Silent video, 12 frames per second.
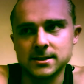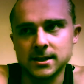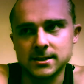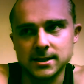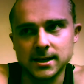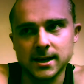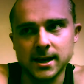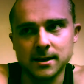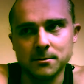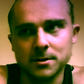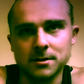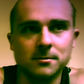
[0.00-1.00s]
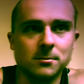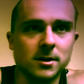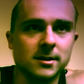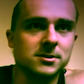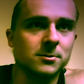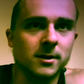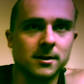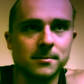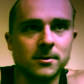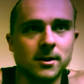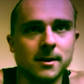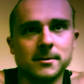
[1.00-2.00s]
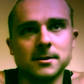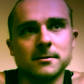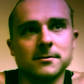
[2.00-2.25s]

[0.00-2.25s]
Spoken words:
it's like, hey, what else do you want in the program?